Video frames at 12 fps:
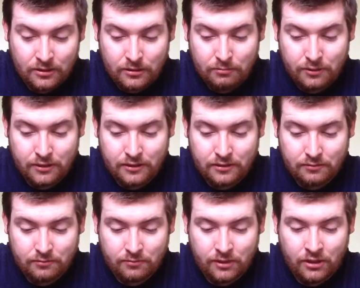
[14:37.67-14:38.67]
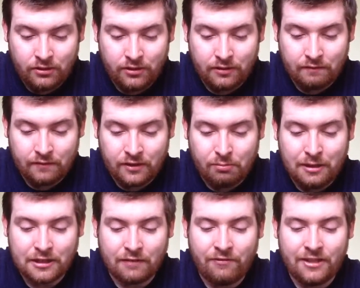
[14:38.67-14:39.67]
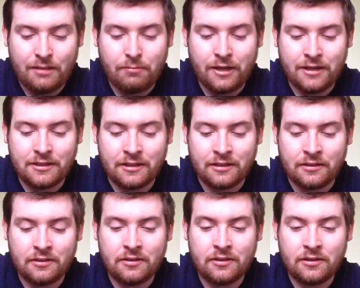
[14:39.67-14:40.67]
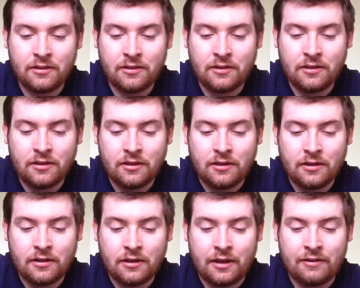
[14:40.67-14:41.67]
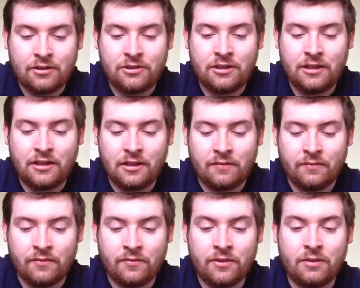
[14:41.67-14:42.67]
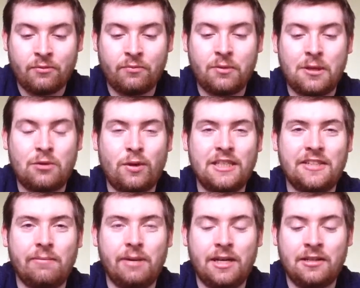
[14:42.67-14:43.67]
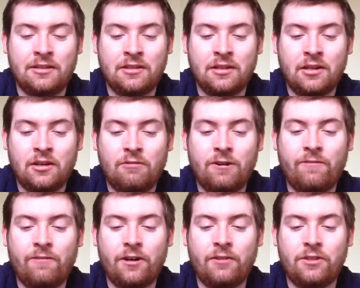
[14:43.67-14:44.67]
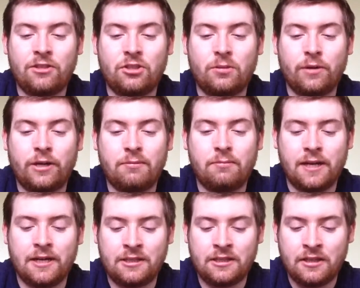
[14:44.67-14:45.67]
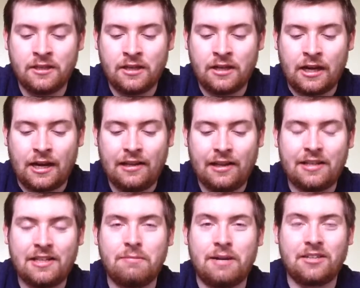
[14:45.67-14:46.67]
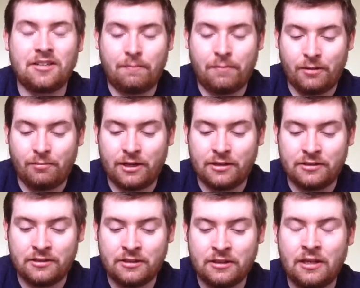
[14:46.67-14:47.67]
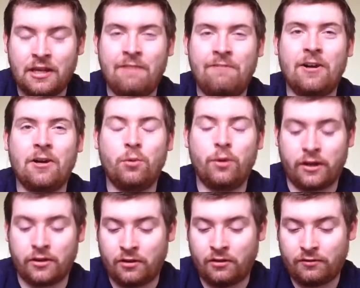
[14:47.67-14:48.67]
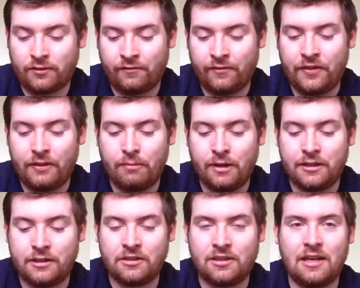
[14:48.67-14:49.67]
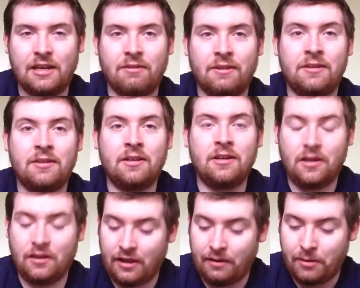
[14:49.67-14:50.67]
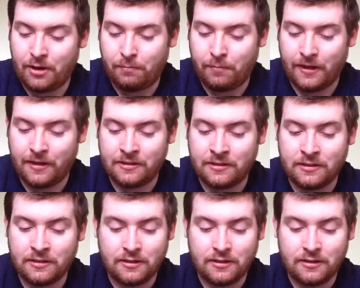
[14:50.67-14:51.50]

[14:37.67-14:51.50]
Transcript: But you know it's been like 15 minutes, and after seeing um the 27 minute Ric Flair versus Triple H match, I like this match a lot better because it felt quicker for 15 minutes, just kind of a lot better pace.